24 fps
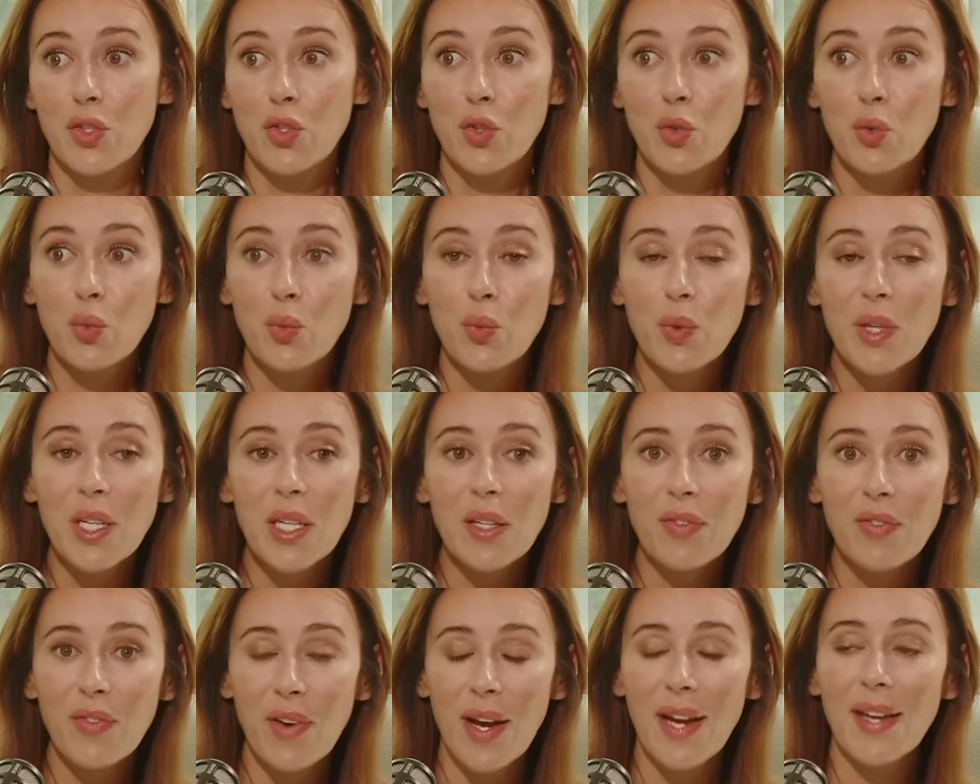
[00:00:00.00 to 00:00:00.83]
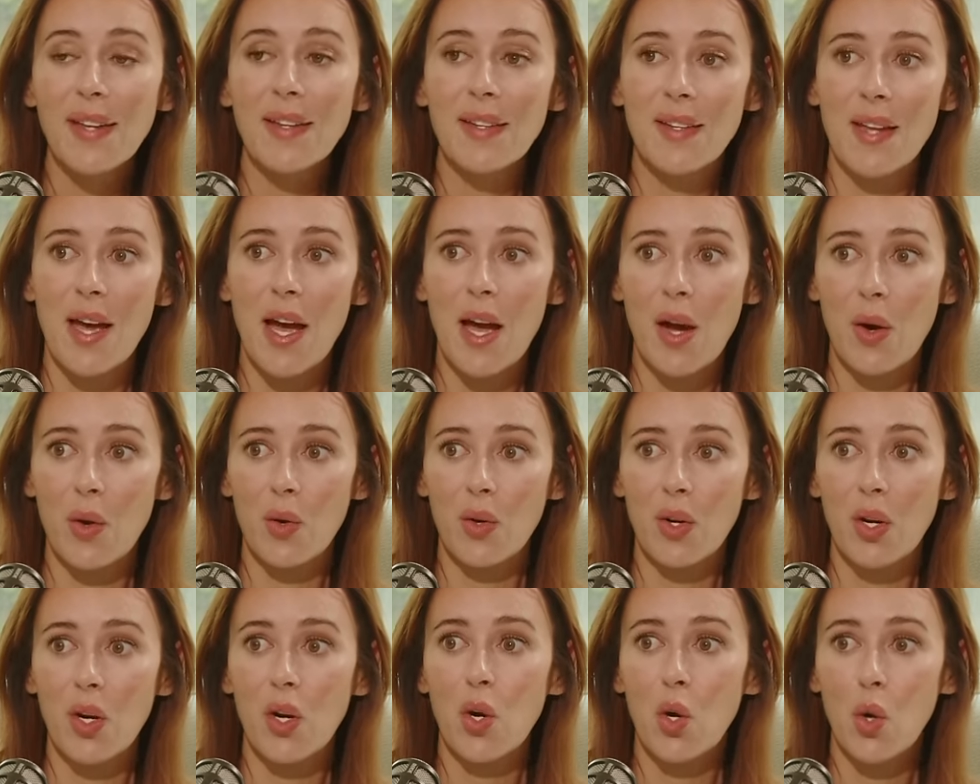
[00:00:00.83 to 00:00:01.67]
To really find
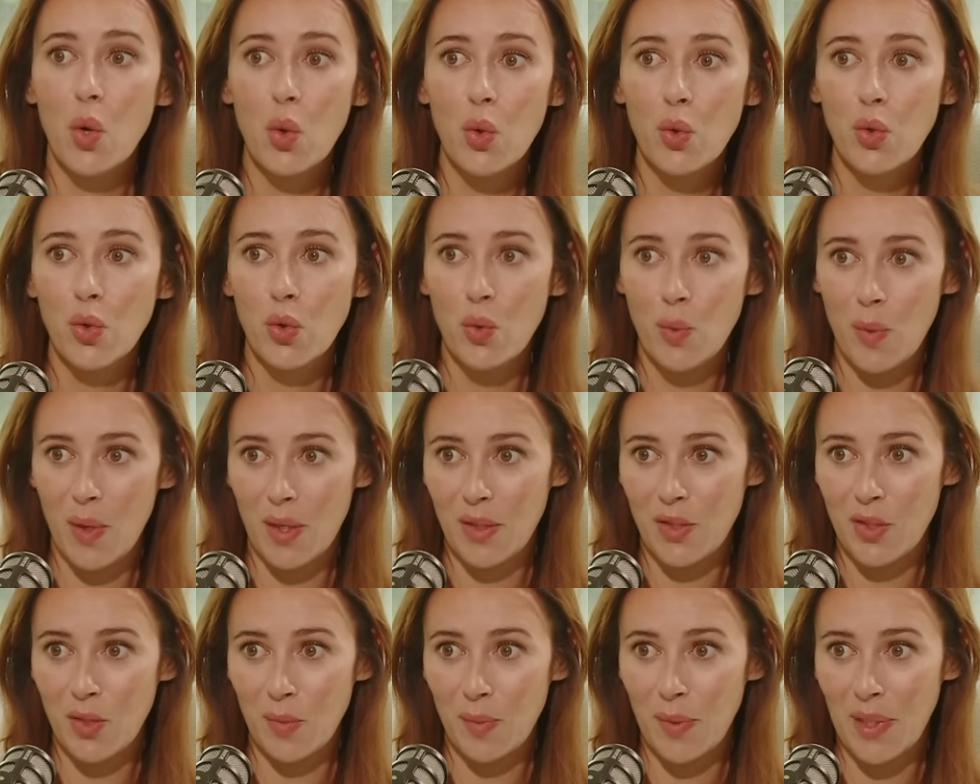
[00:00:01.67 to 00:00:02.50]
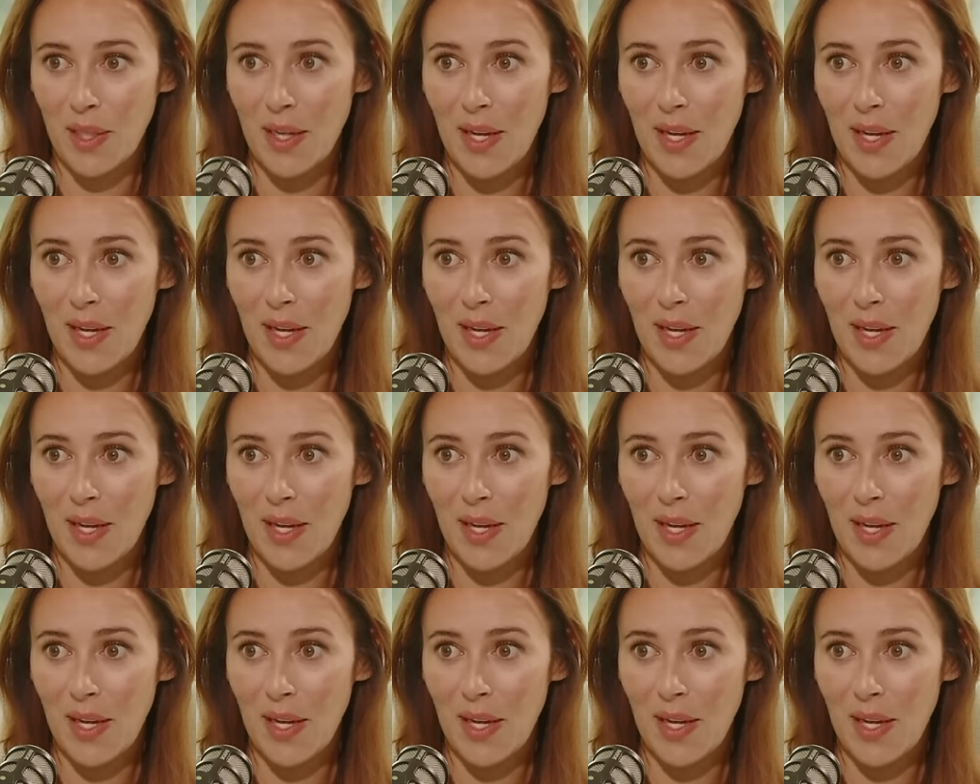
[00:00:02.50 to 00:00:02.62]
out who you want to be.